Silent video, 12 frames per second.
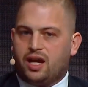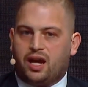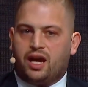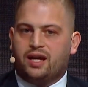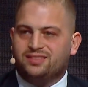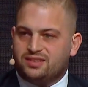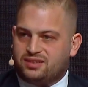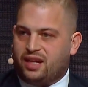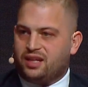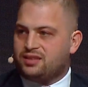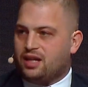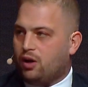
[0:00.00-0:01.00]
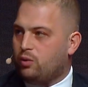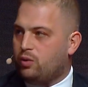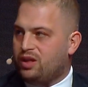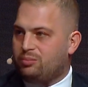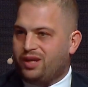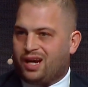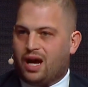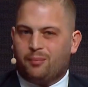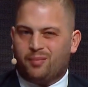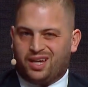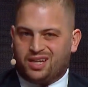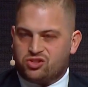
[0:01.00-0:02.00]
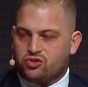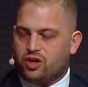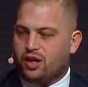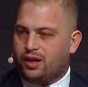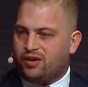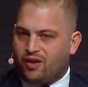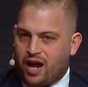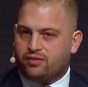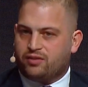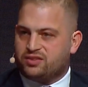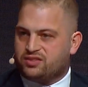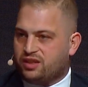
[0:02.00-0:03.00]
And data will become extremely relevant